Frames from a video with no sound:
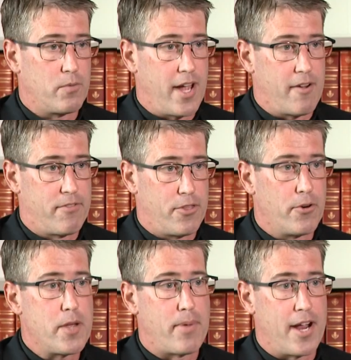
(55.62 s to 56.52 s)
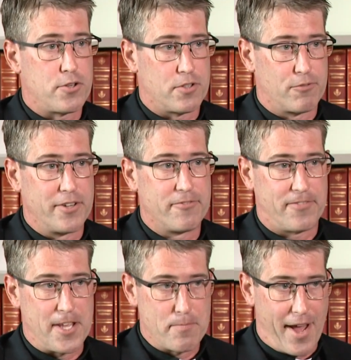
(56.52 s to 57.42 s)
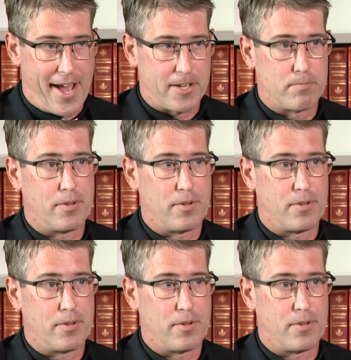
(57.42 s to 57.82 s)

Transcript: We have 30 pages of written feedback,